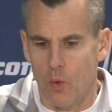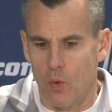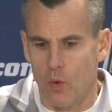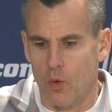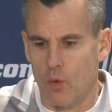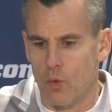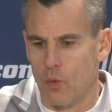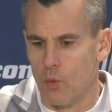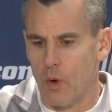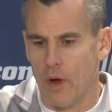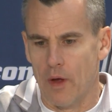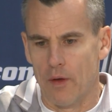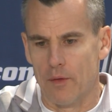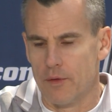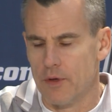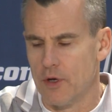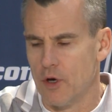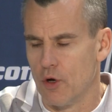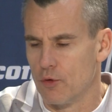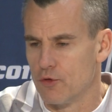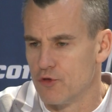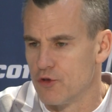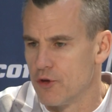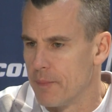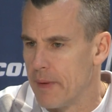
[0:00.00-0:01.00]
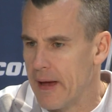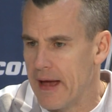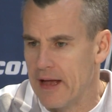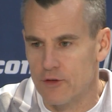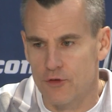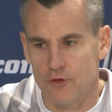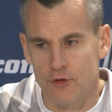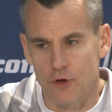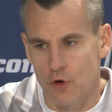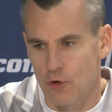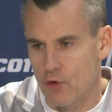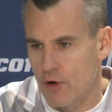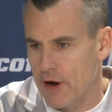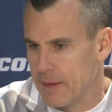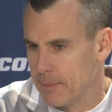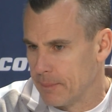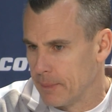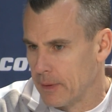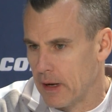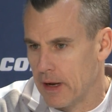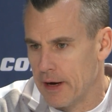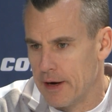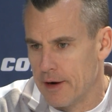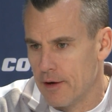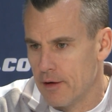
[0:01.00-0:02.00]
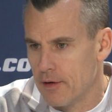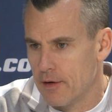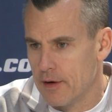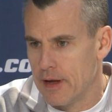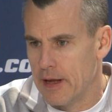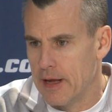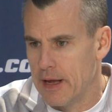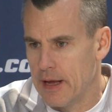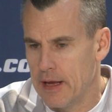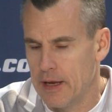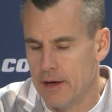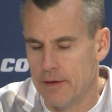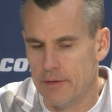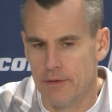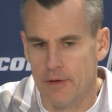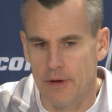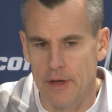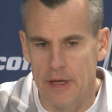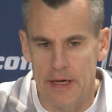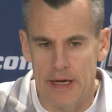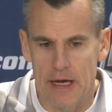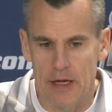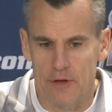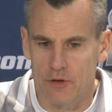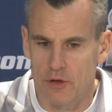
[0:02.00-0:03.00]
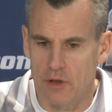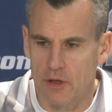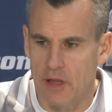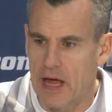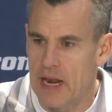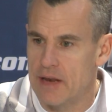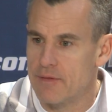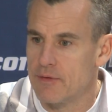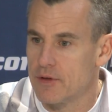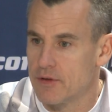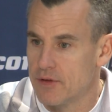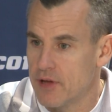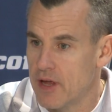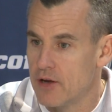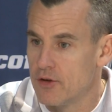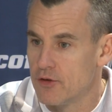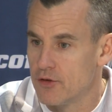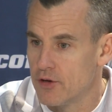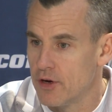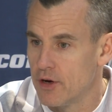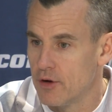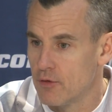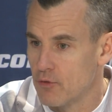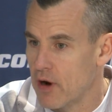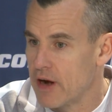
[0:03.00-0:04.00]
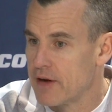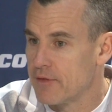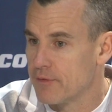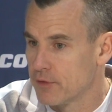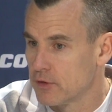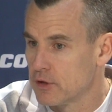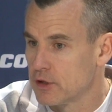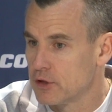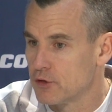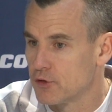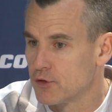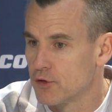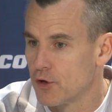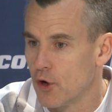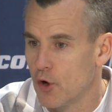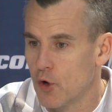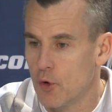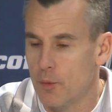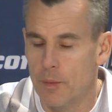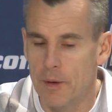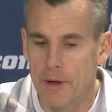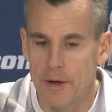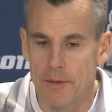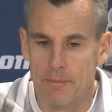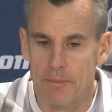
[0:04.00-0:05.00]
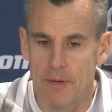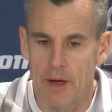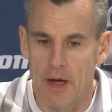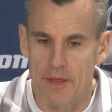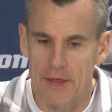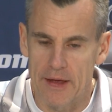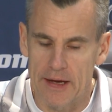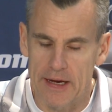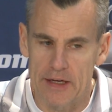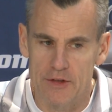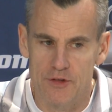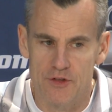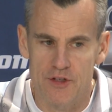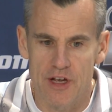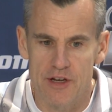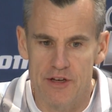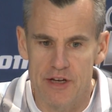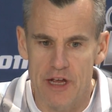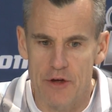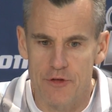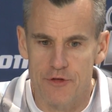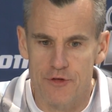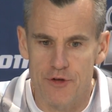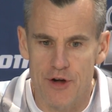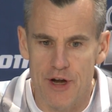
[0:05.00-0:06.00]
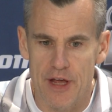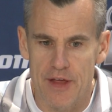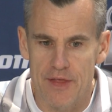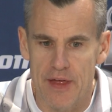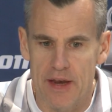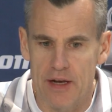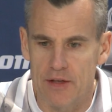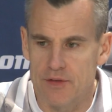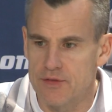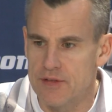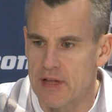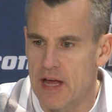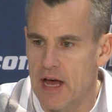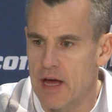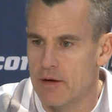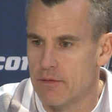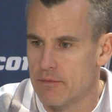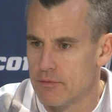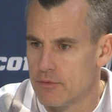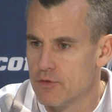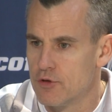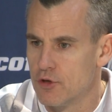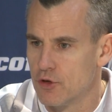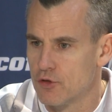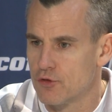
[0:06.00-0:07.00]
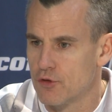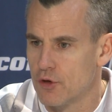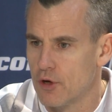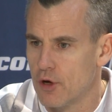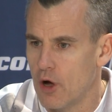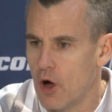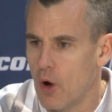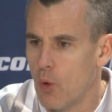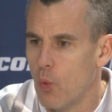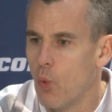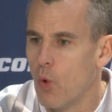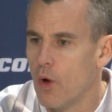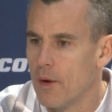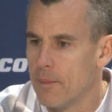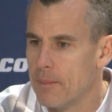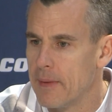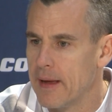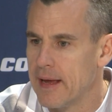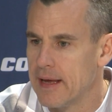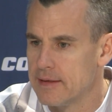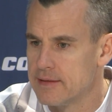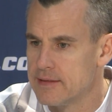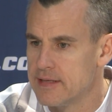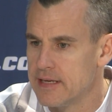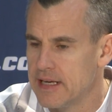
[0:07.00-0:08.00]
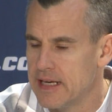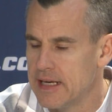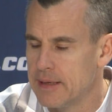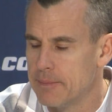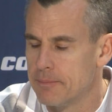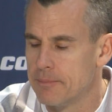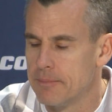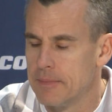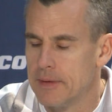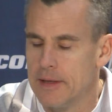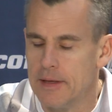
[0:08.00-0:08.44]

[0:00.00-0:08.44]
Well, you know, Shabazz is a great player and he gets a lot of attention and rightfully so. But I think I said yesterday that it's not just a, a one man team.